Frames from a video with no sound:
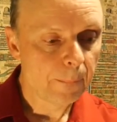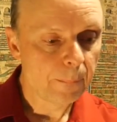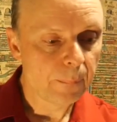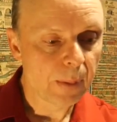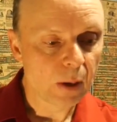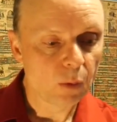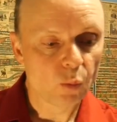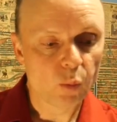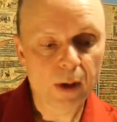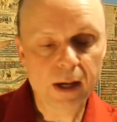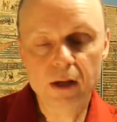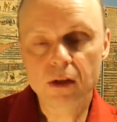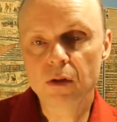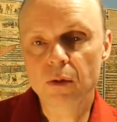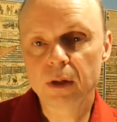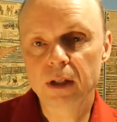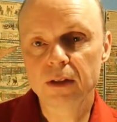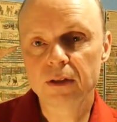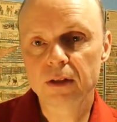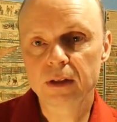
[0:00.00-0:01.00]
But when
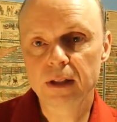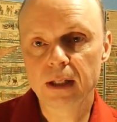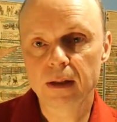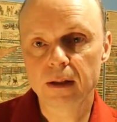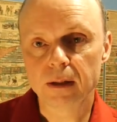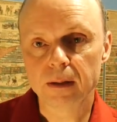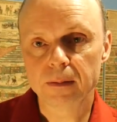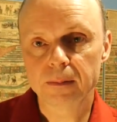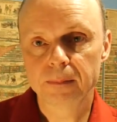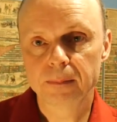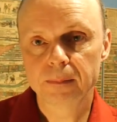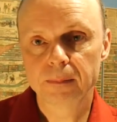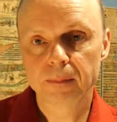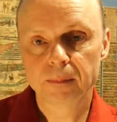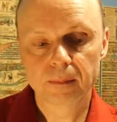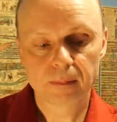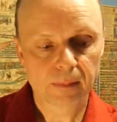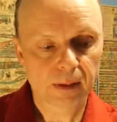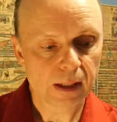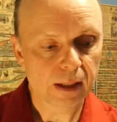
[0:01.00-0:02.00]
you consider
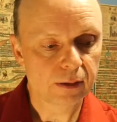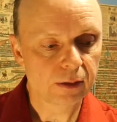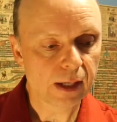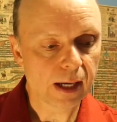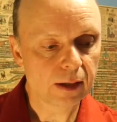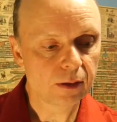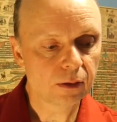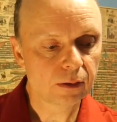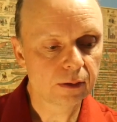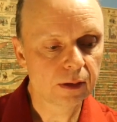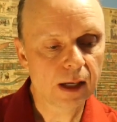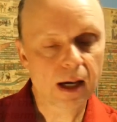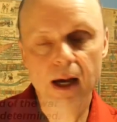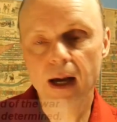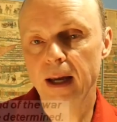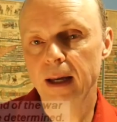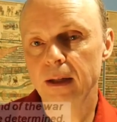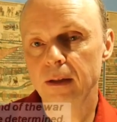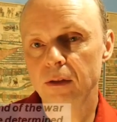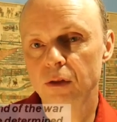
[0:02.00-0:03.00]
in Daniel
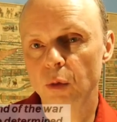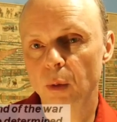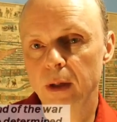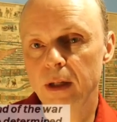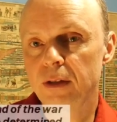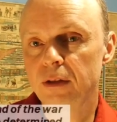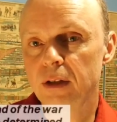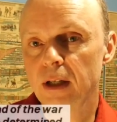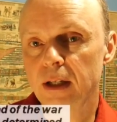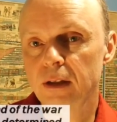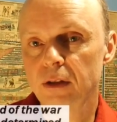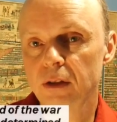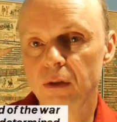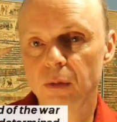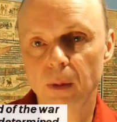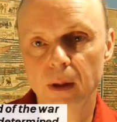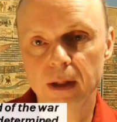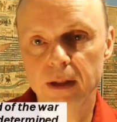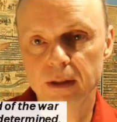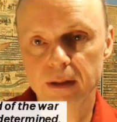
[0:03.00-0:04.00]
9, 26 and
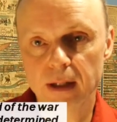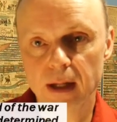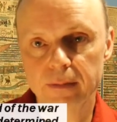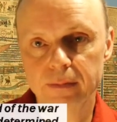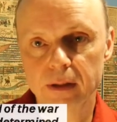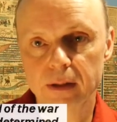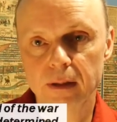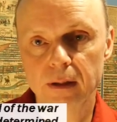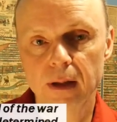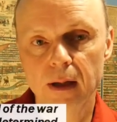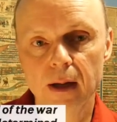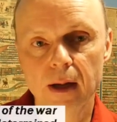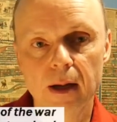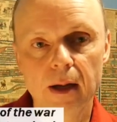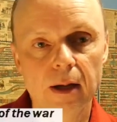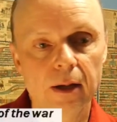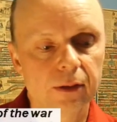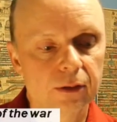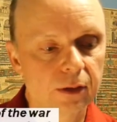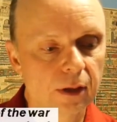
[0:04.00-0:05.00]
27,
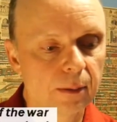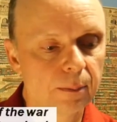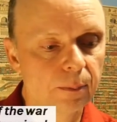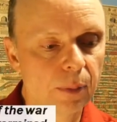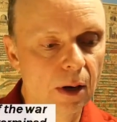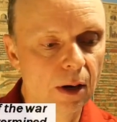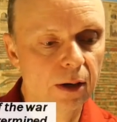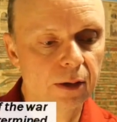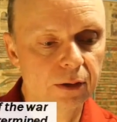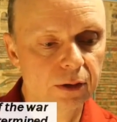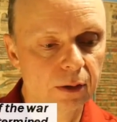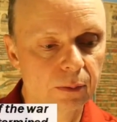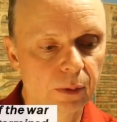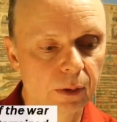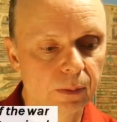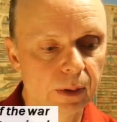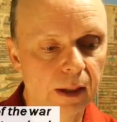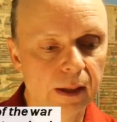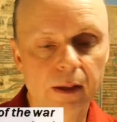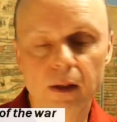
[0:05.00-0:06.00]
some parts that we
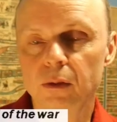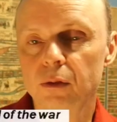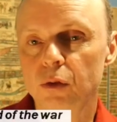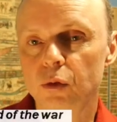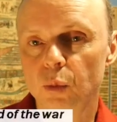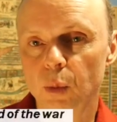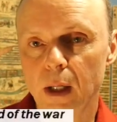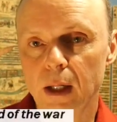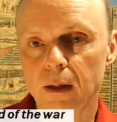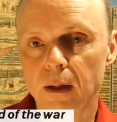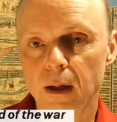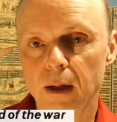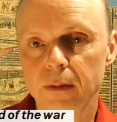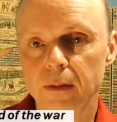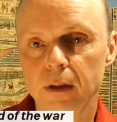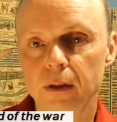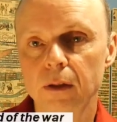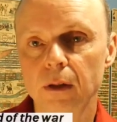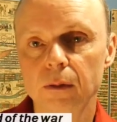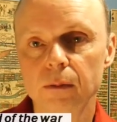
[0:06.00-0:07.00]
really don't dwell on
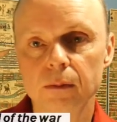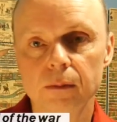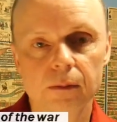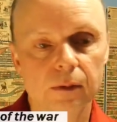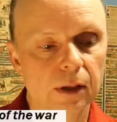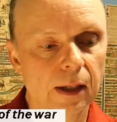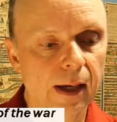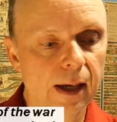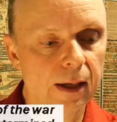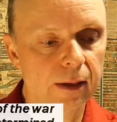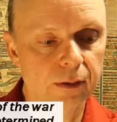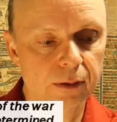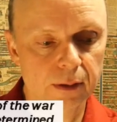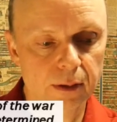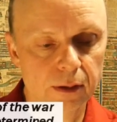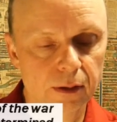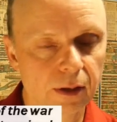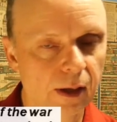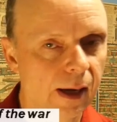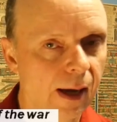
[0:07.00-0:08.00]
that don't tie to
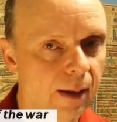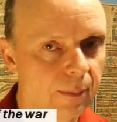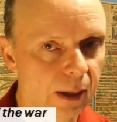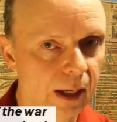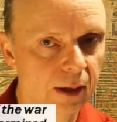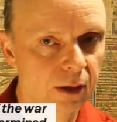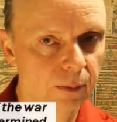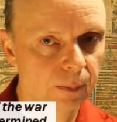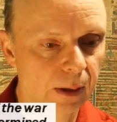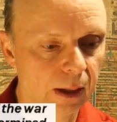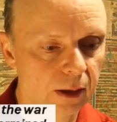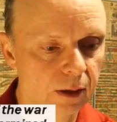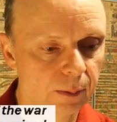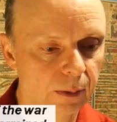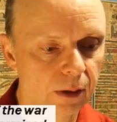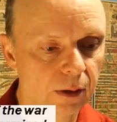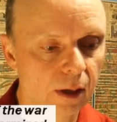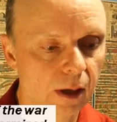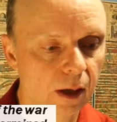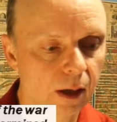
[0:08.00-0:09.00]
the time aspects,
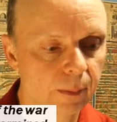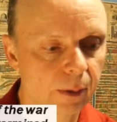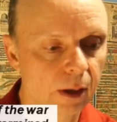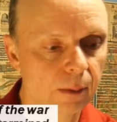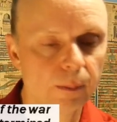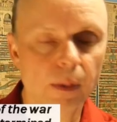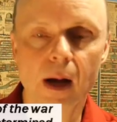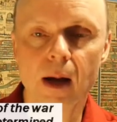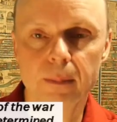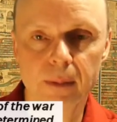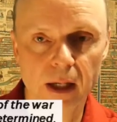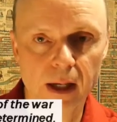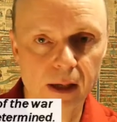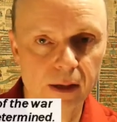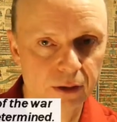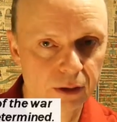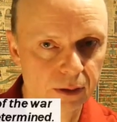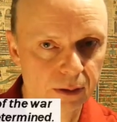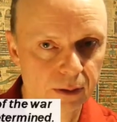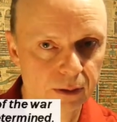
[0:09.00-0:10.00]
but talk about
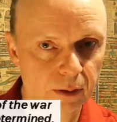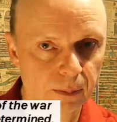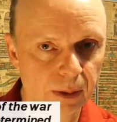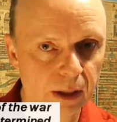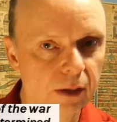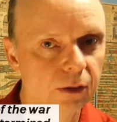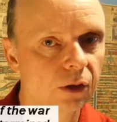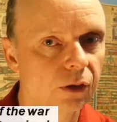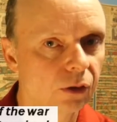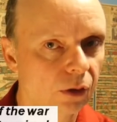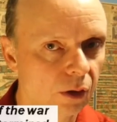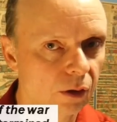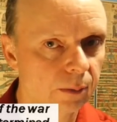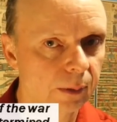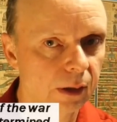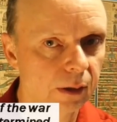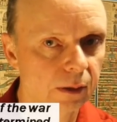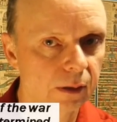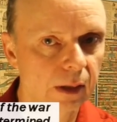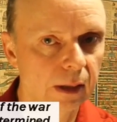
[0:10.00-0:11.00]
abominations being
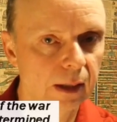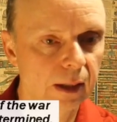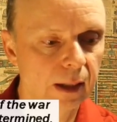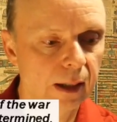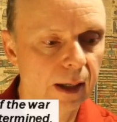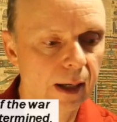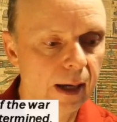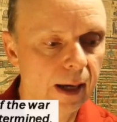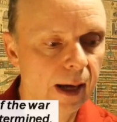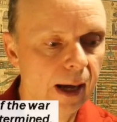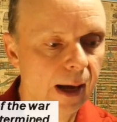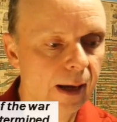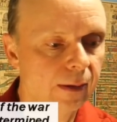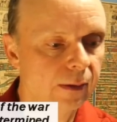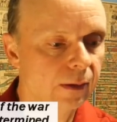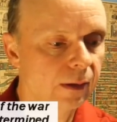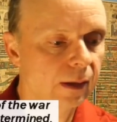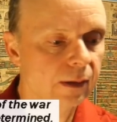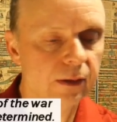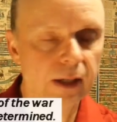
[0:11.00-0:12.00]
determined,
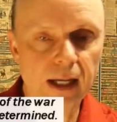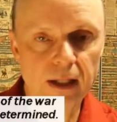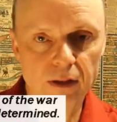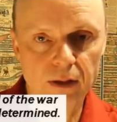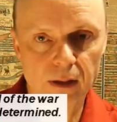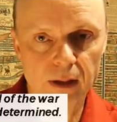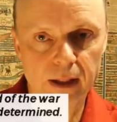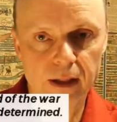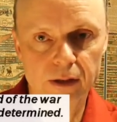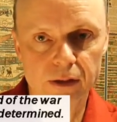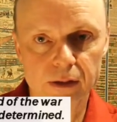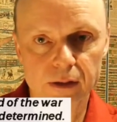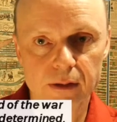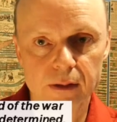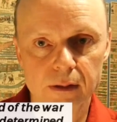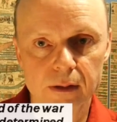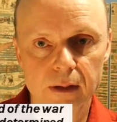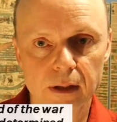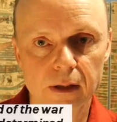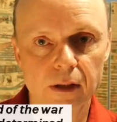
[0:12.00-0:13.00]
and a
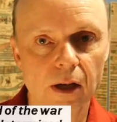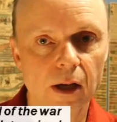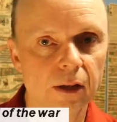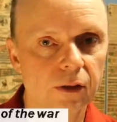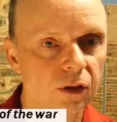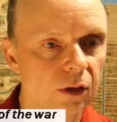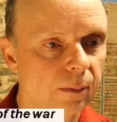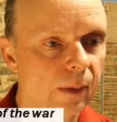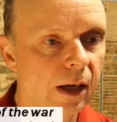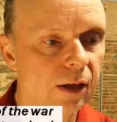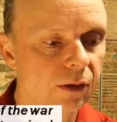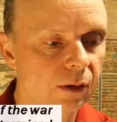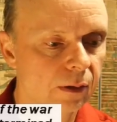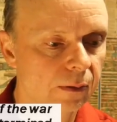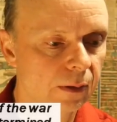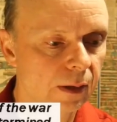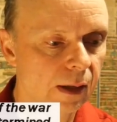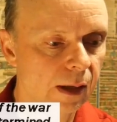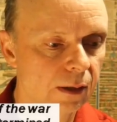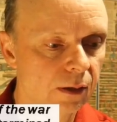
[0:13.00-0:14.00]
desolation, and consummation
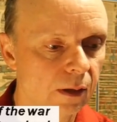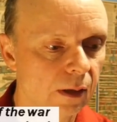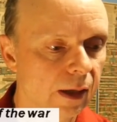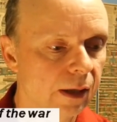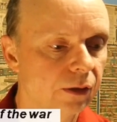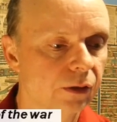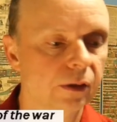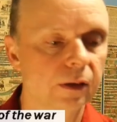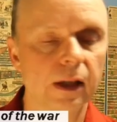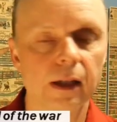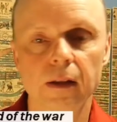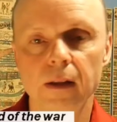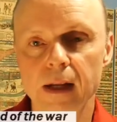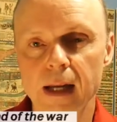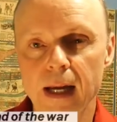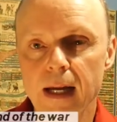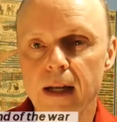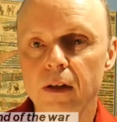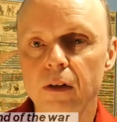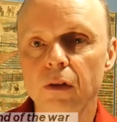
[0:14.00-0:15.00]
of the desolation, and
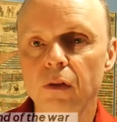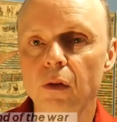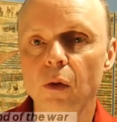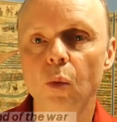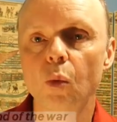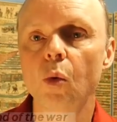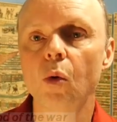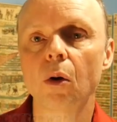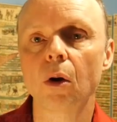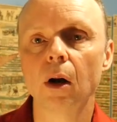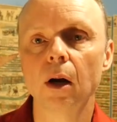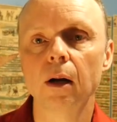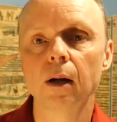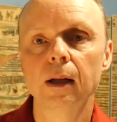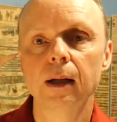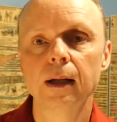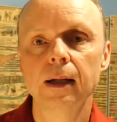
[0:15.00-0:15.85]
the end of the war.